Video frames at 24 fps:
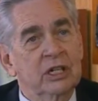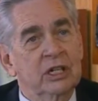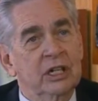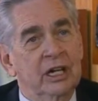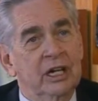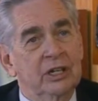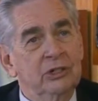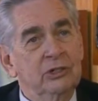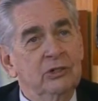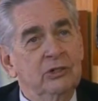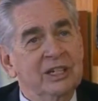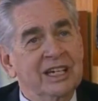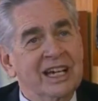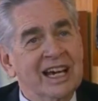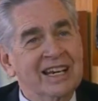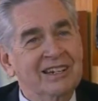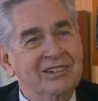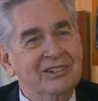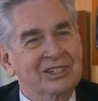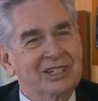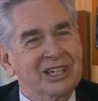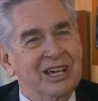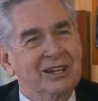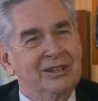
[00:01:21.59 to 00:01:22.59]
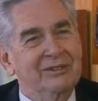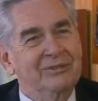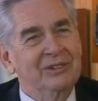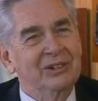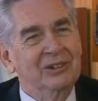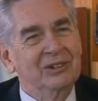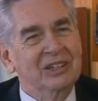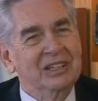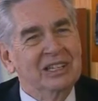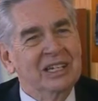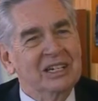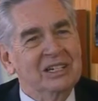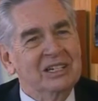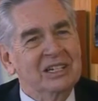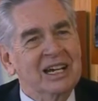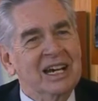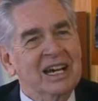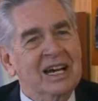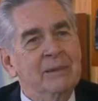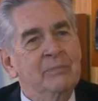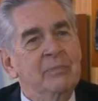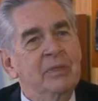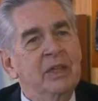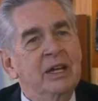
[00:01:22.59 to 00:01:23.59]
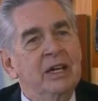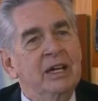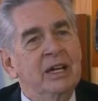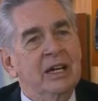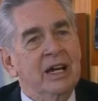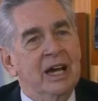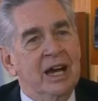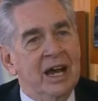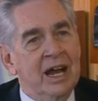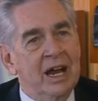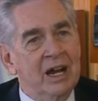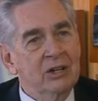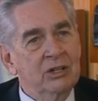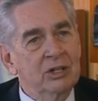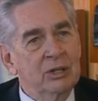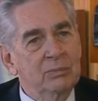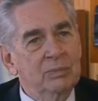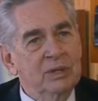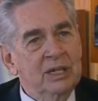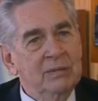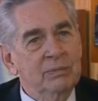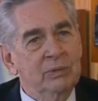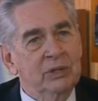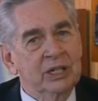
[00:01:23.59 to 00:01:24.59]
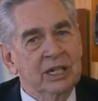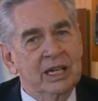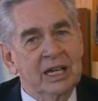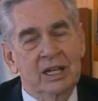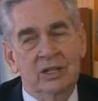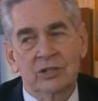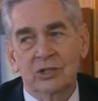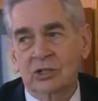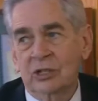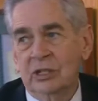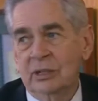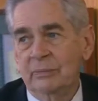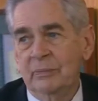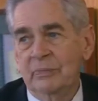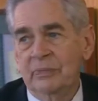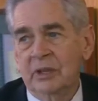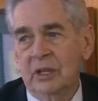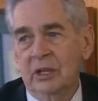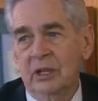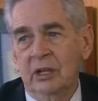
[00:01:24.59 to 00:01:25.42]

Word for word: a new kind of telephone at that time, hired the people to answer them,